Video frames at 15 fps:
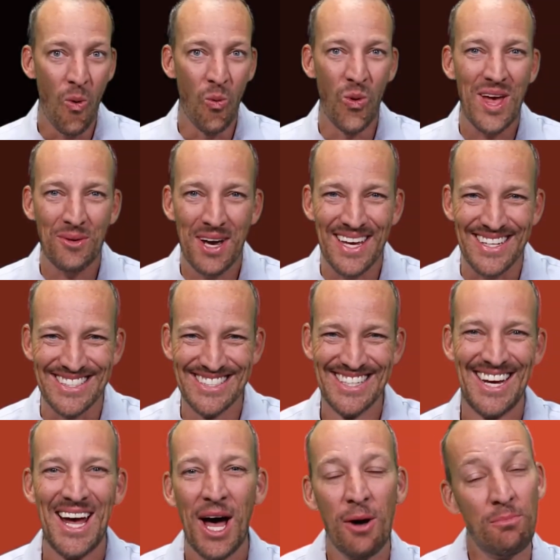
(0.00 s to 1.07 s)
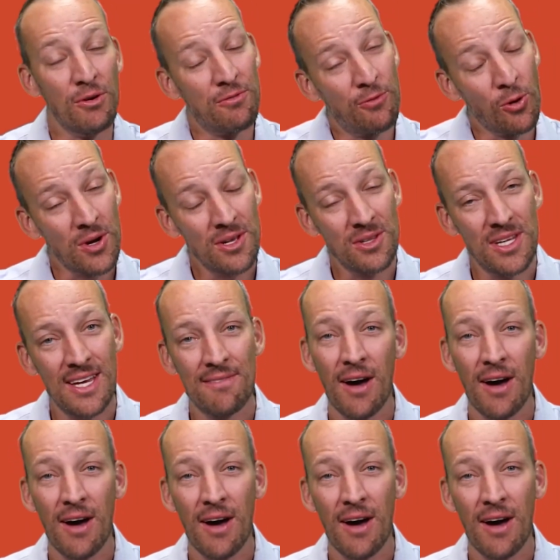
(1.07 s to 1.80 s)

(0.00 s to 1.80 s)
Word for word: Wait, wait. Before you leave,